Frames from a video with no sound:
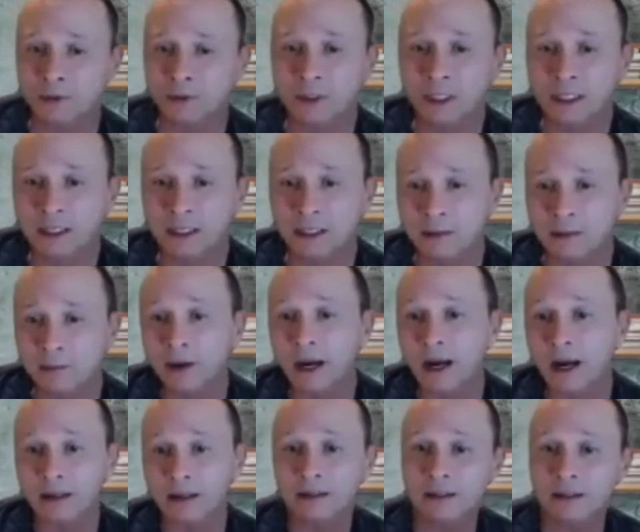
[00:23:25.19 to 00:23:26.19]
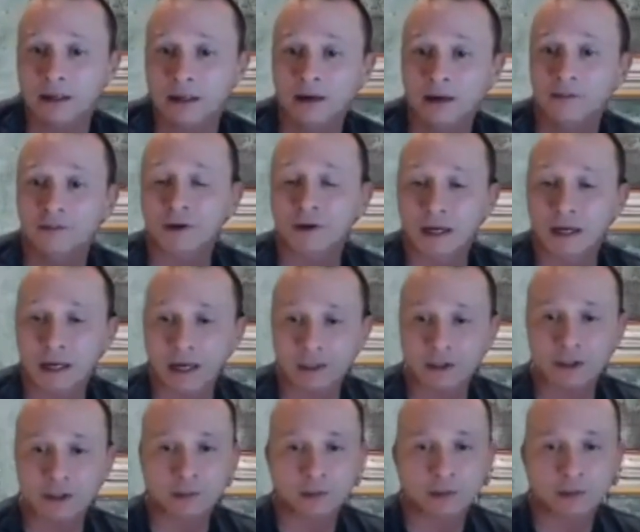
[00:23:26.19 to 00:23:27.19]
visibility impact
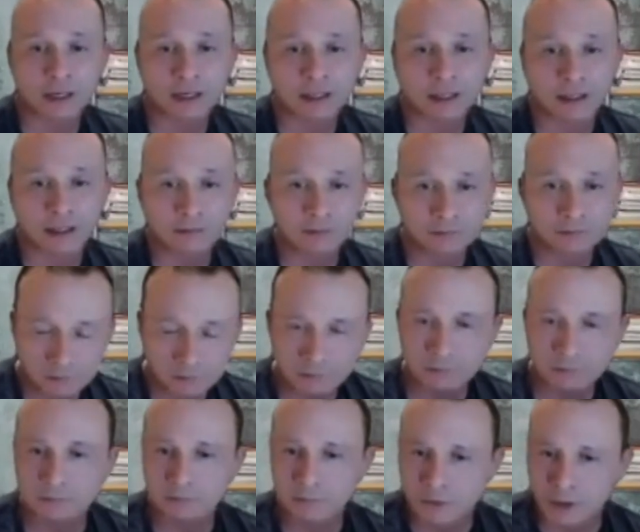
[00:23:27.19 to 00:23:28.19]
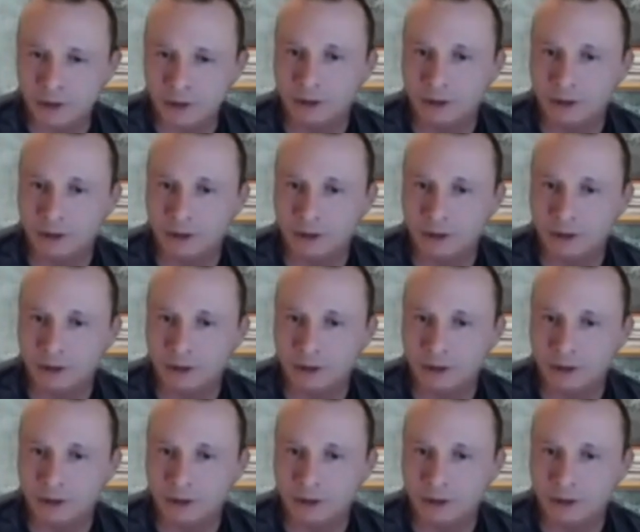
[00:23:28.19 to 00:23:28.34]
financial planning?